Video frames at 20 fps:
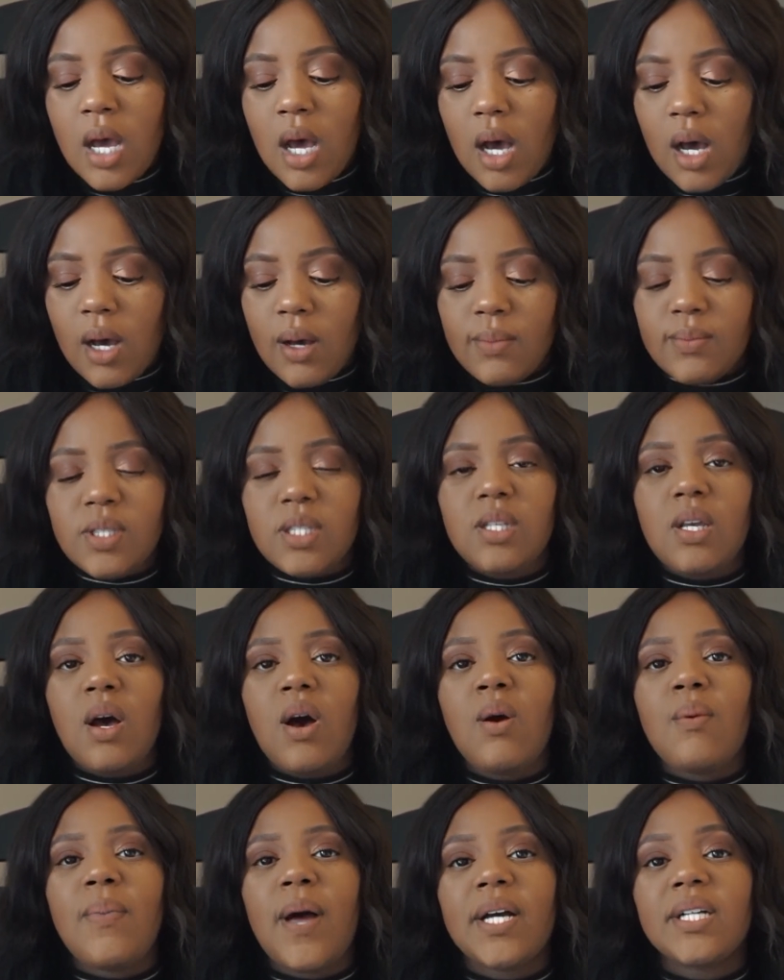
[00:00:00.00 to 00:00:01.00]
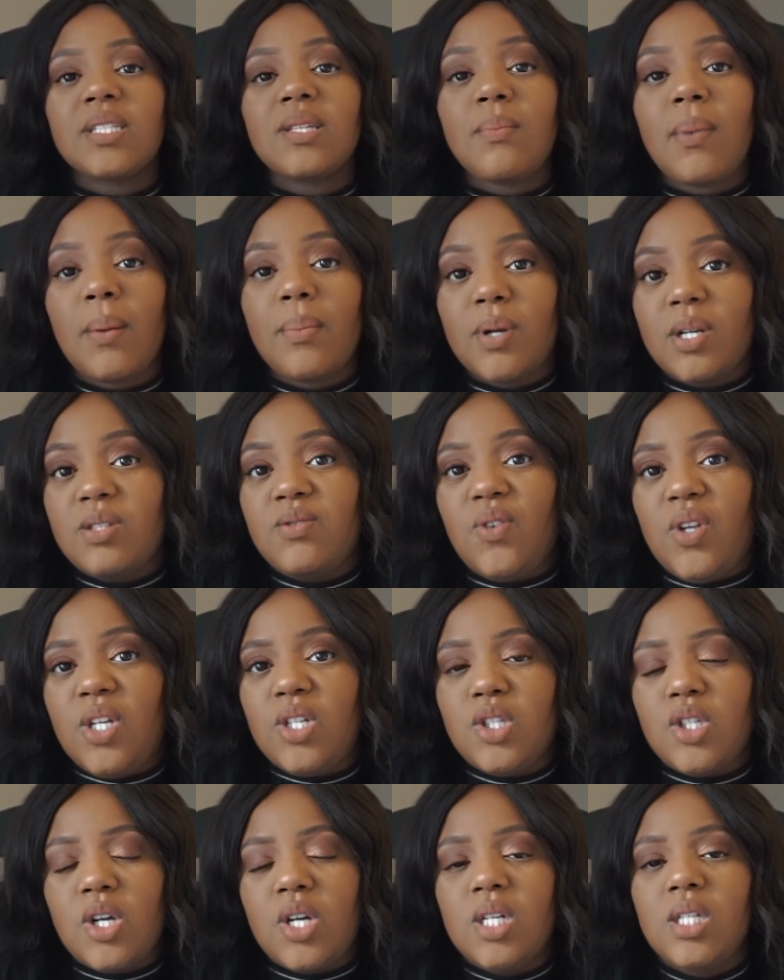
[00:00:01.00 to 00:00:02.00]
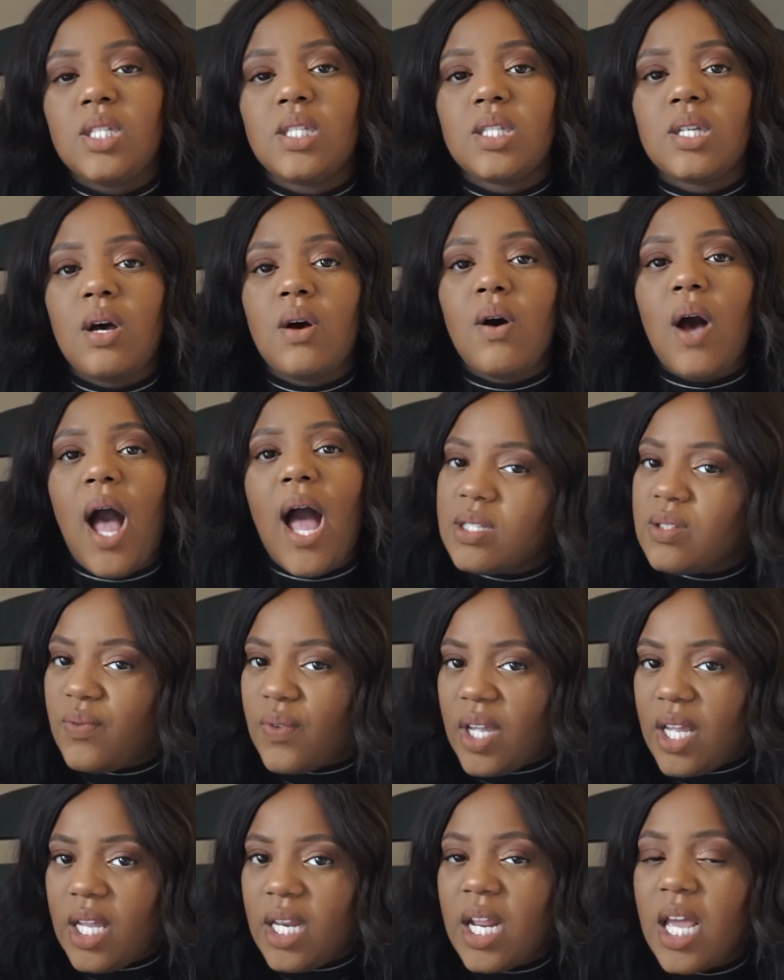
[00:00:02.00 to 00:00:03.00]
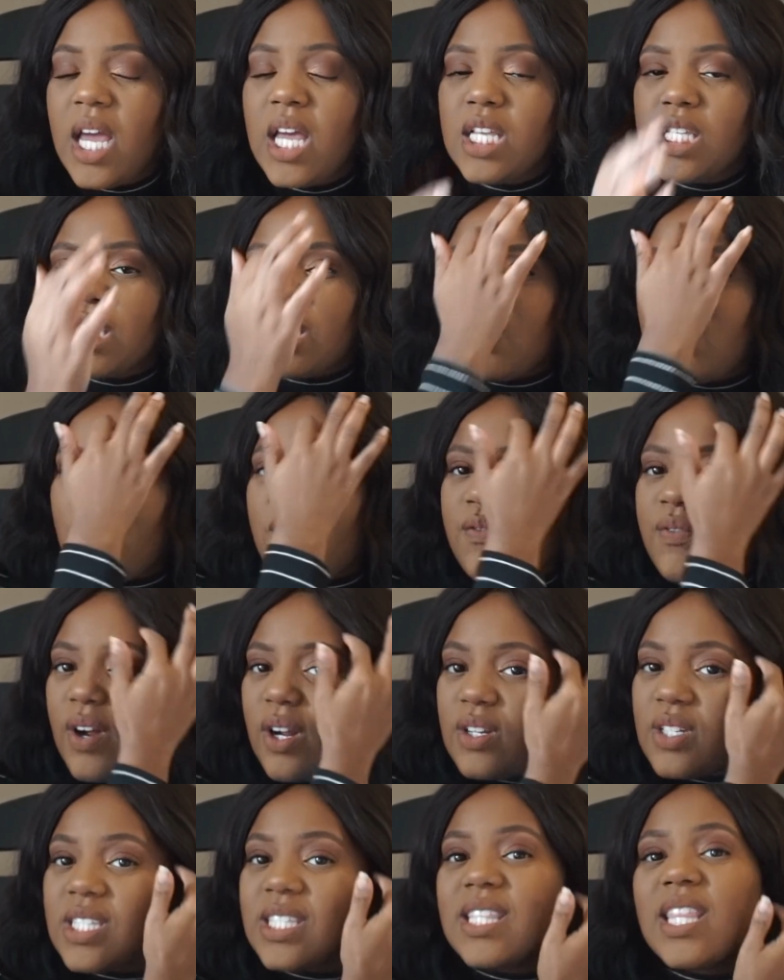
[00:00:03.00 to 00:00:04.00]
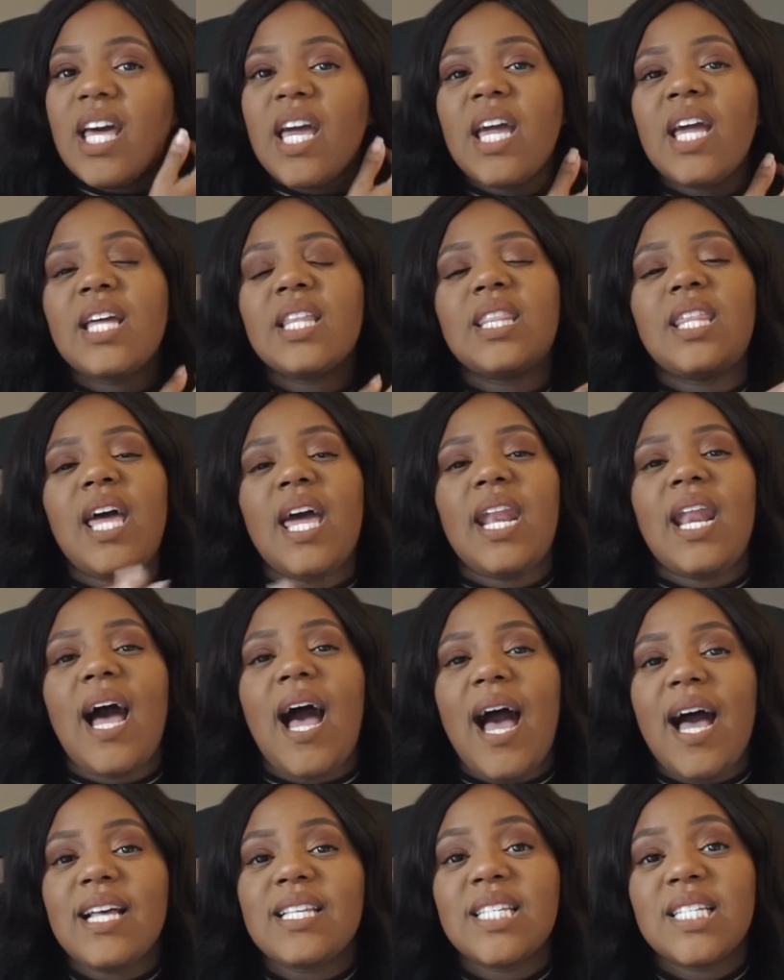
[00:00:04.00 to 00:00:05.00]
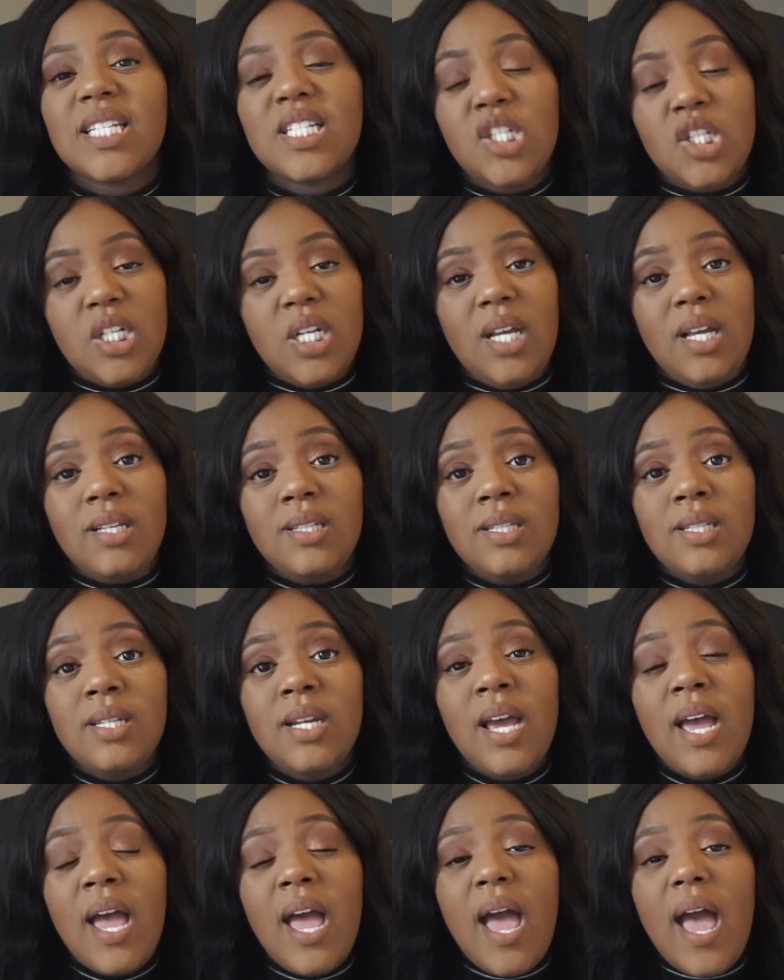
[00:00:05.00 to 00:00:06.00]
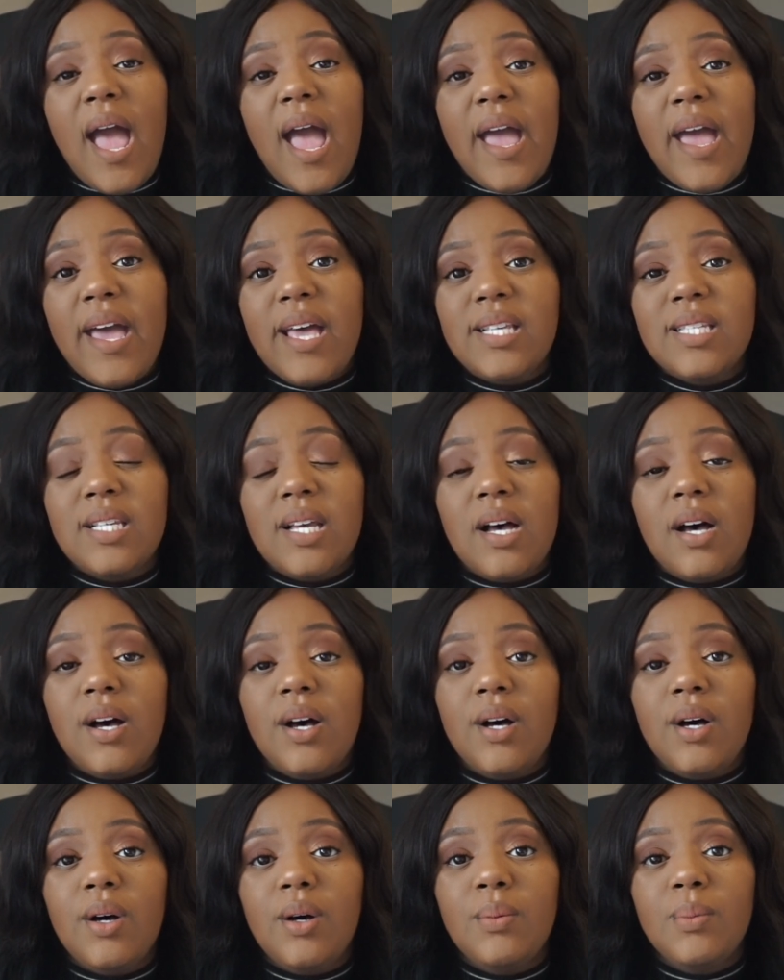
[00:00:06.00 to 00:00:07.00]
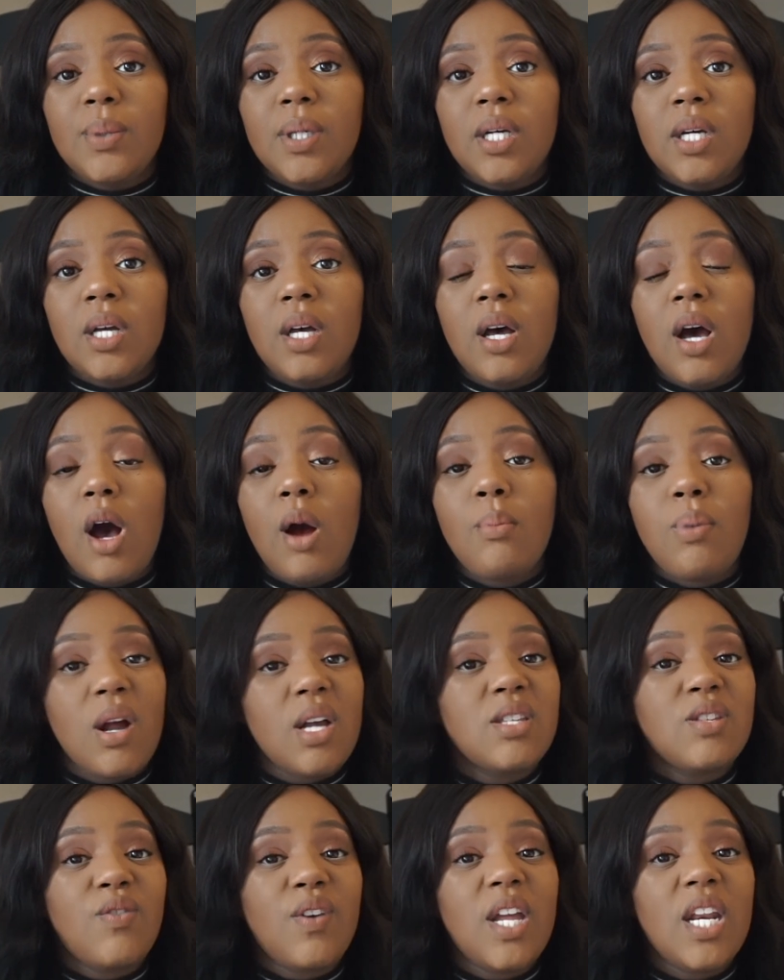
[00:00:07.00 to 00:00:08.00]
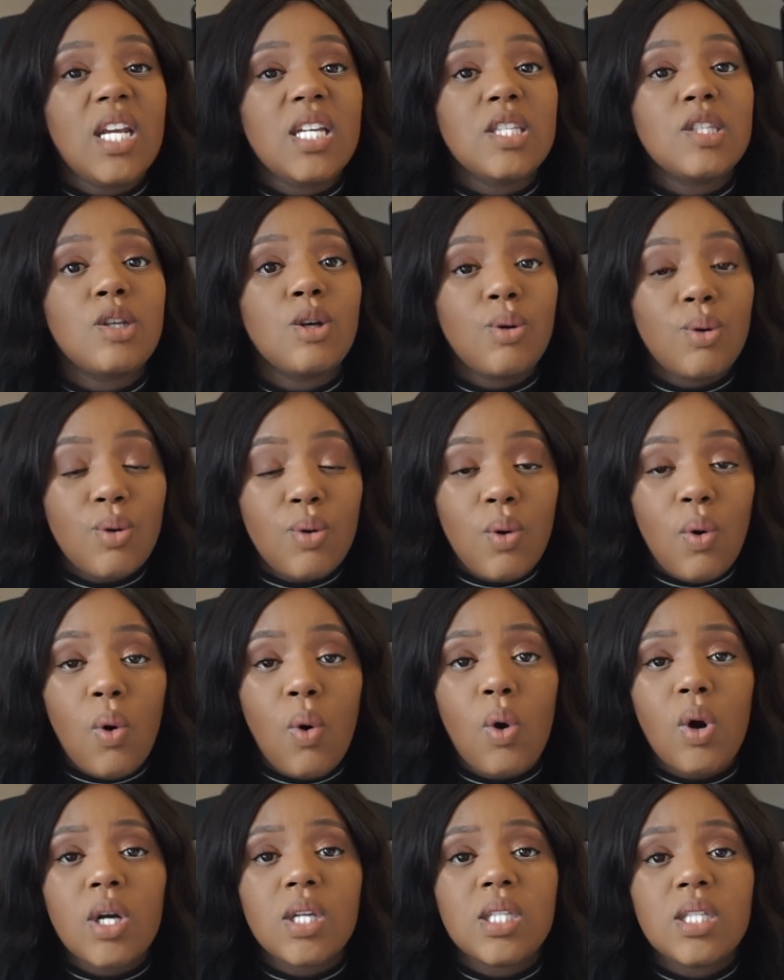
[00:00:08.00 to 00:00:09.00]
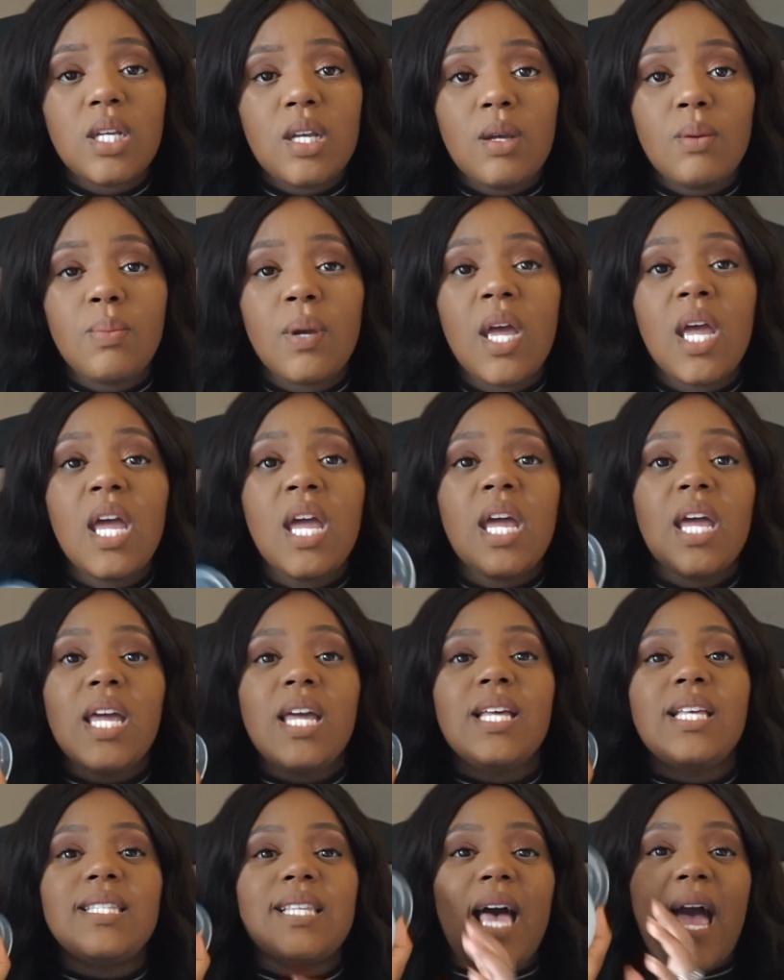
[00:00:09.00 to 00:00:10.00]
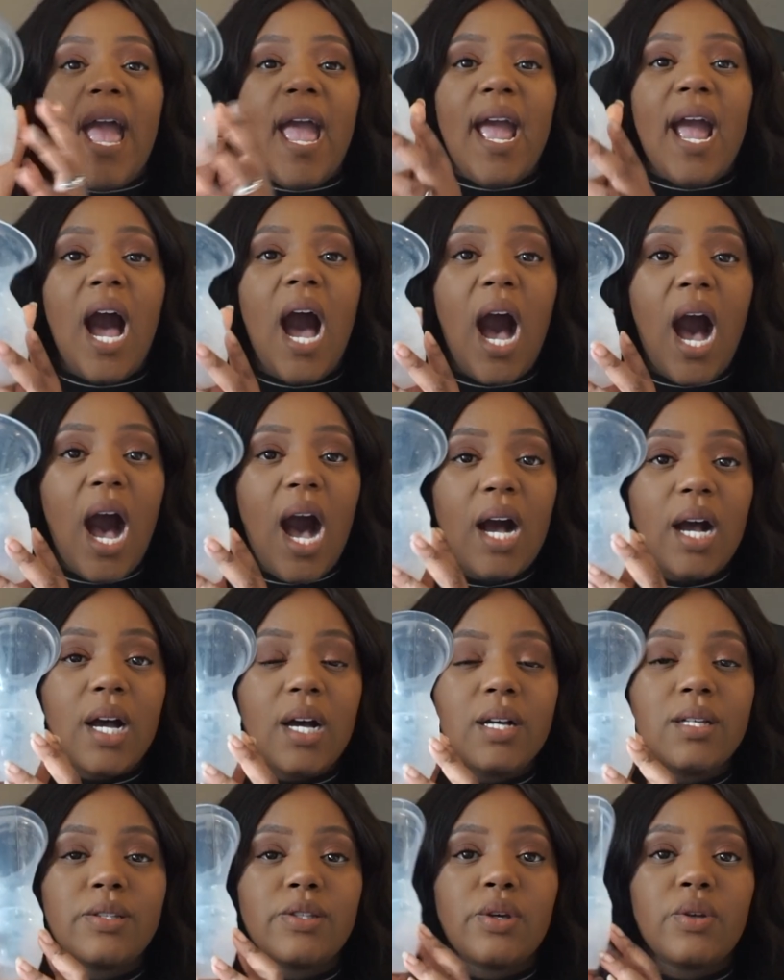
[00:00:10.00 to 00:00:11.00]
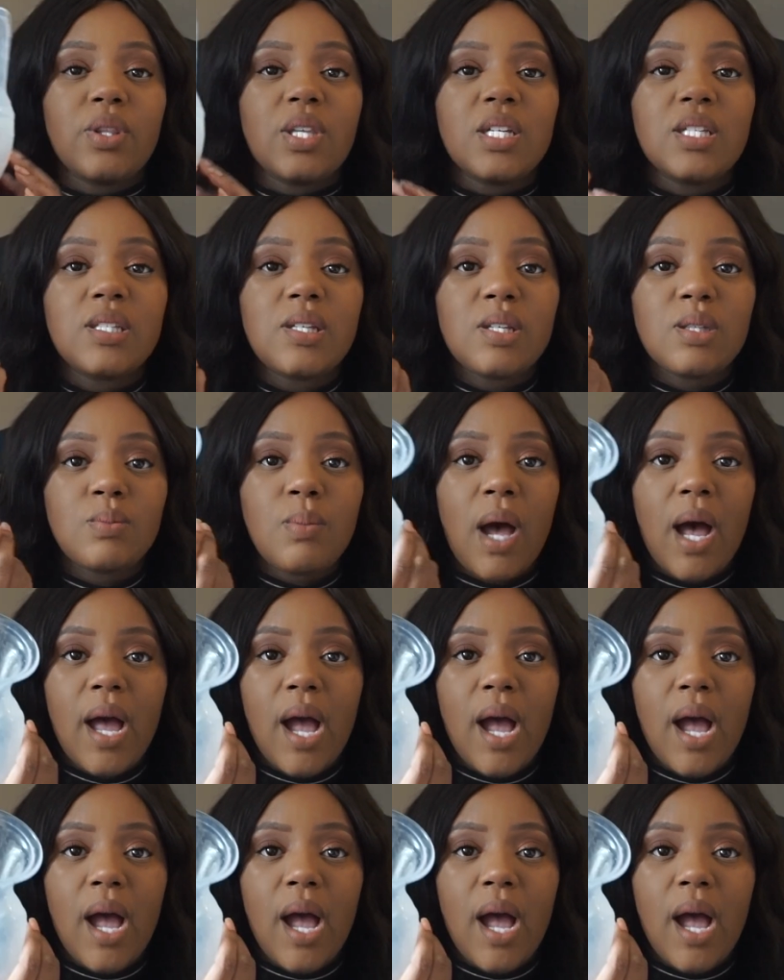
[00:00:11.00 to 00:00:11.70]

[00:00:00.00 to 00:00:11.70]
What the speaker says: So back to my breastfeeding journey. So I breastfeed. So the first thing that I suggest as a breastfeeding tool or tip is a Haaka. So this is my